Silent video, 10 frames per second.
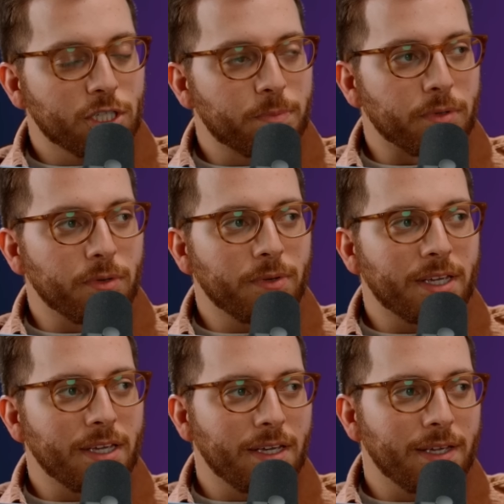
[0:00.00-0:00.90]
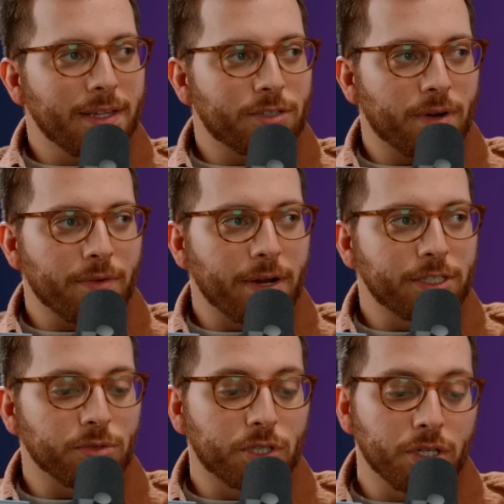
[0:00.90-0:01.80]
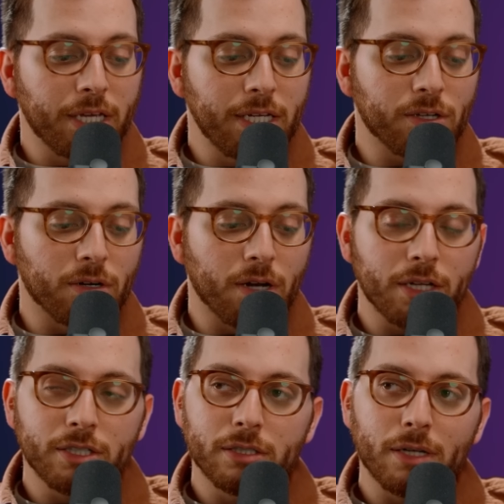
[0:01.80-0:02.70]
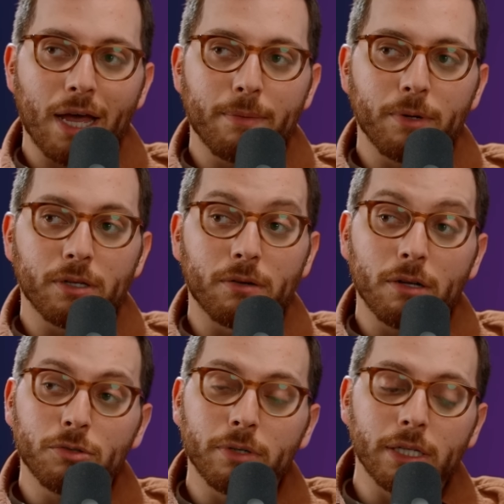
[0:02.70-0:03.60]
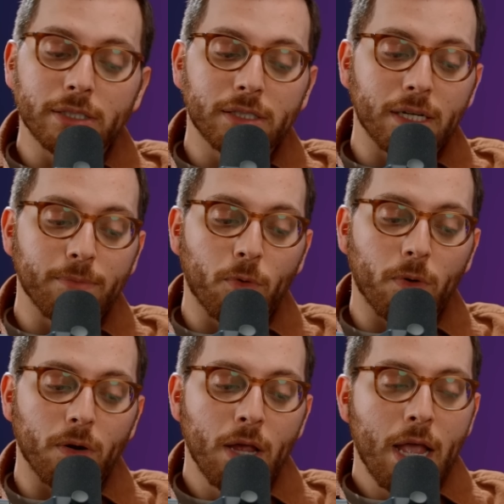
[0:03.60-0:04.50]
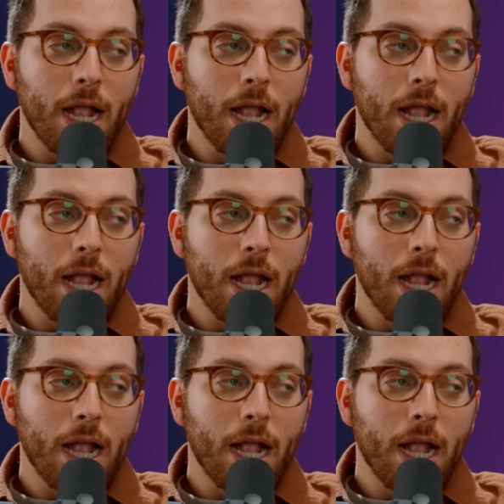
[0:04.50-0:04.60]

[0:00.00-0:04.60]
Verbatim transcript: Spooky. That's right, Rachel. Cookies are not just an item on the grocery list anymore.